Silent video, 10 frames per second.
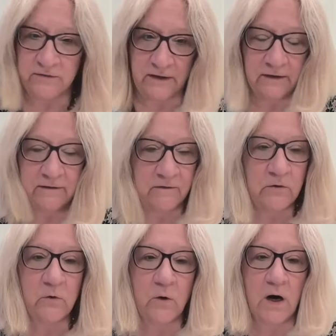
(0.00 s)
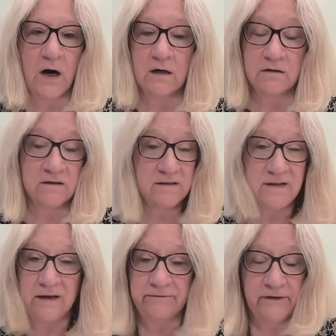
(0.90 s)
of kids who are
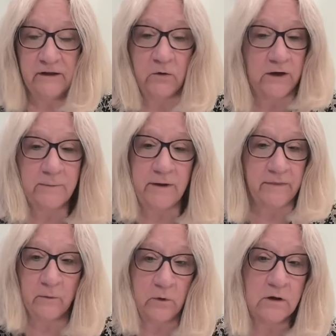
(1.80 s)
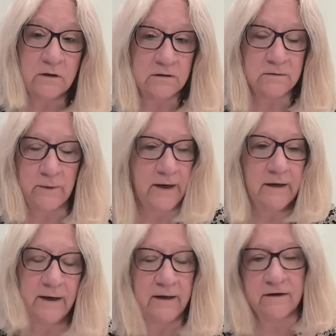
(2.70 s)
just not feeling great about the world,
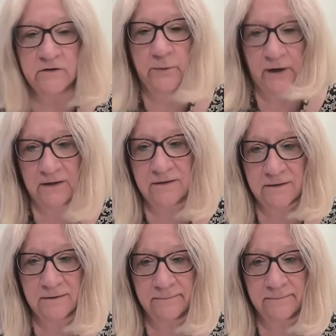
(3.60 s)
right, and are depressed.